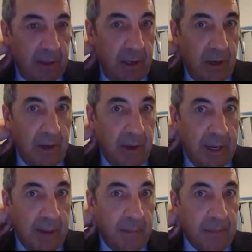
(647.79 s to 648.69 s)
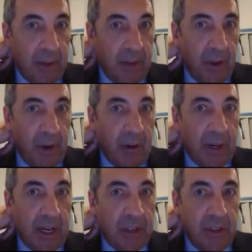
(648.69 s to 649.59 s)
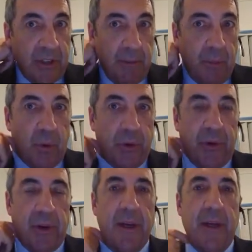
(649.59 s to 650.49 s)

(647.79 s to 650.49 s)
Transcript: the location is important,